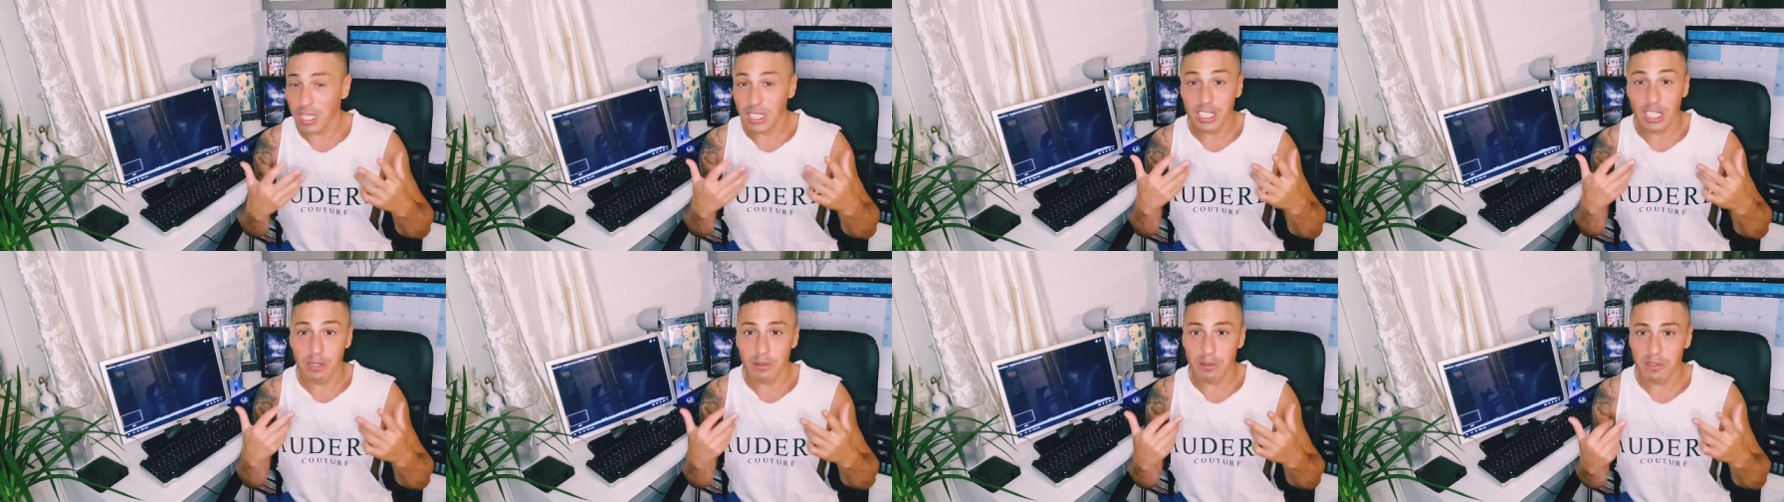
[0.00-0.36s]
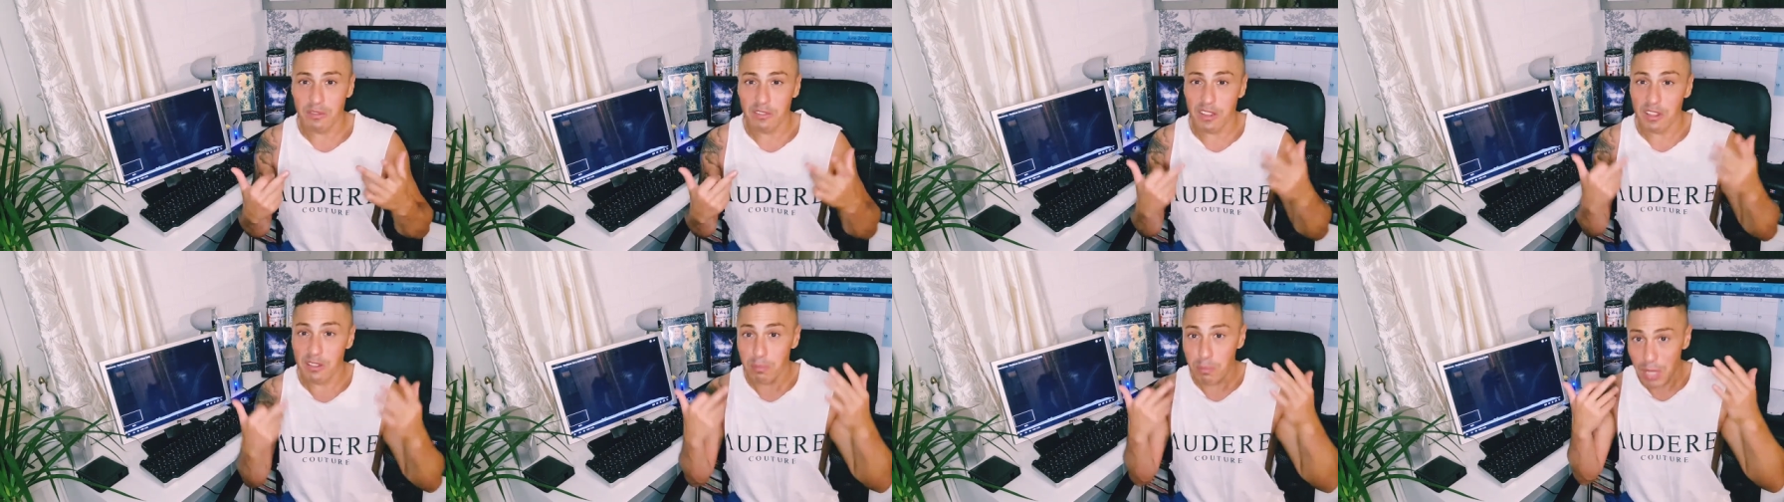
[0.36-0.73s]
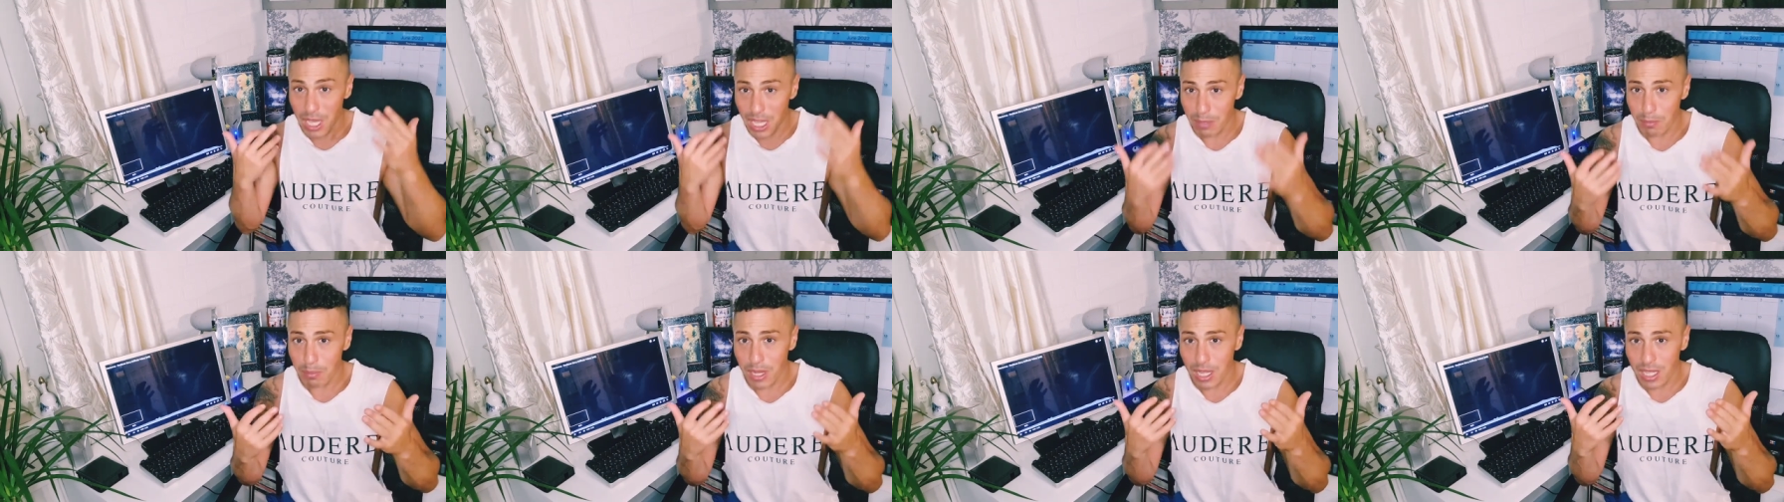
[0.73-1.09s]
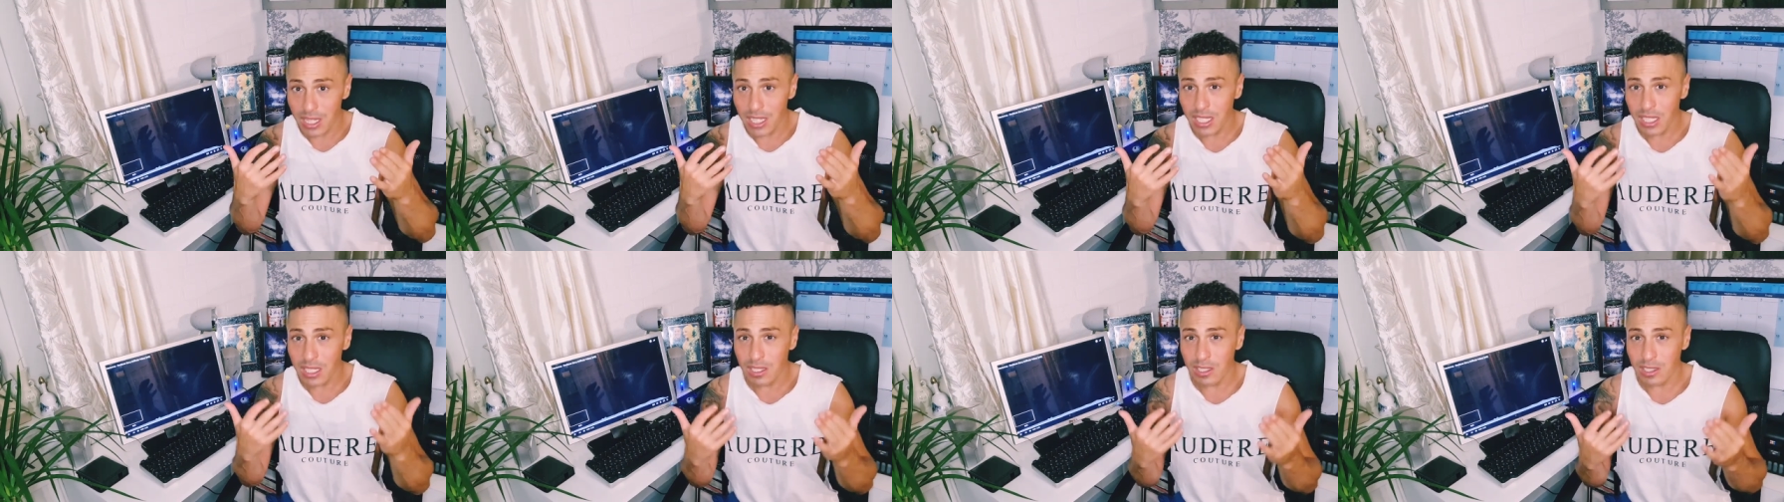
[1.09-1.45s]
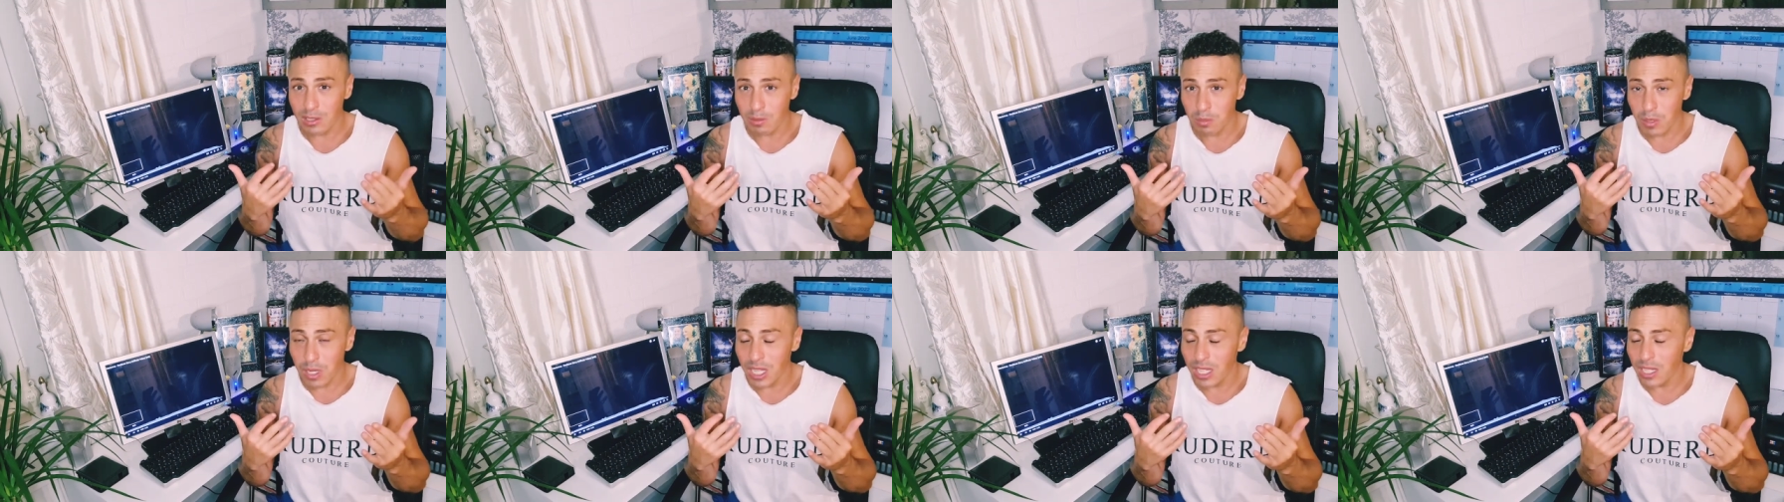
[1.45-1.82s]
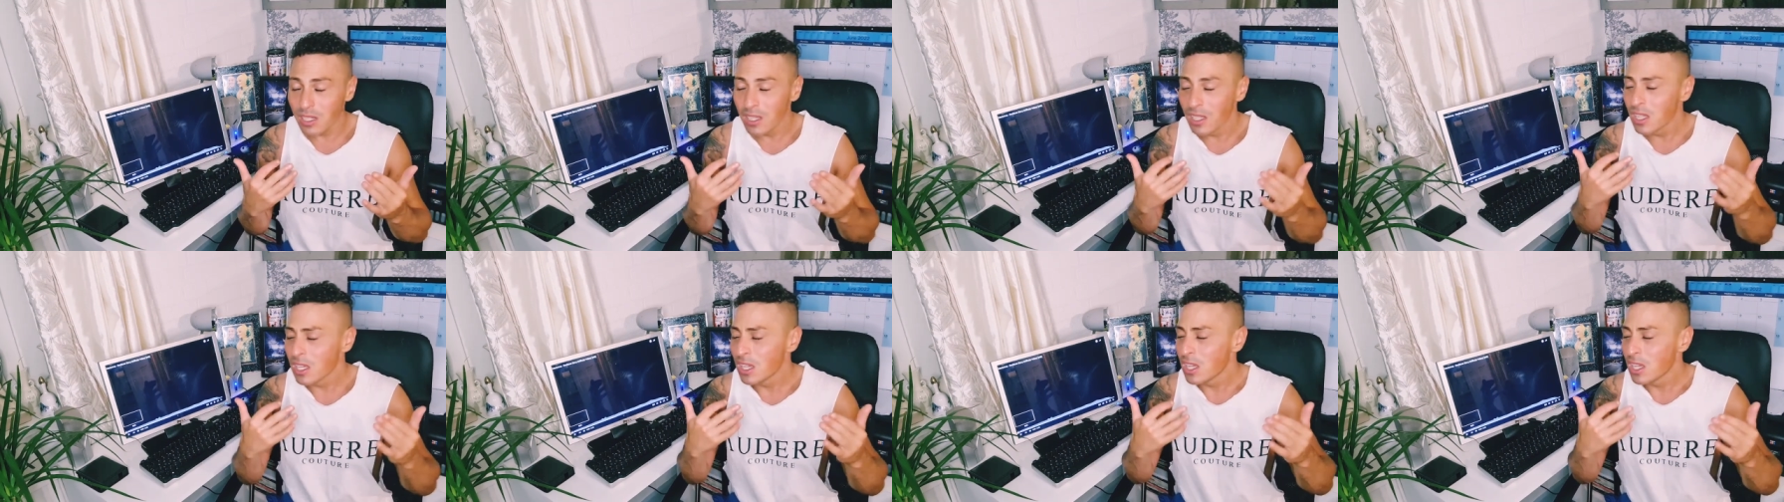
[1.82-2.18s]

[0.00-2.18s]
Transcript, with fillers: I do have a PayPal link as well.